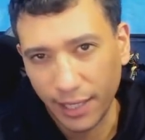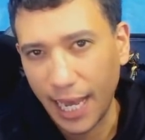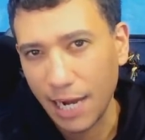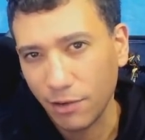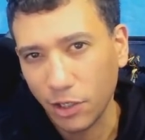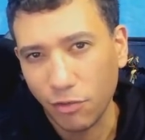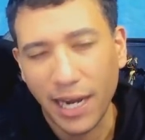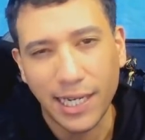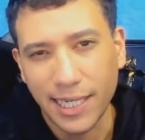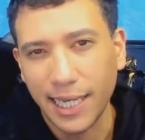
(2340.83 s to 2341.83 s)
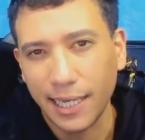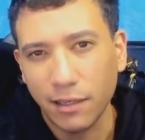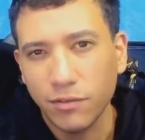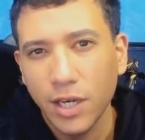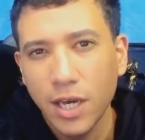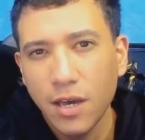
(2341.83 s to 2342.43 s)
there, a great deal of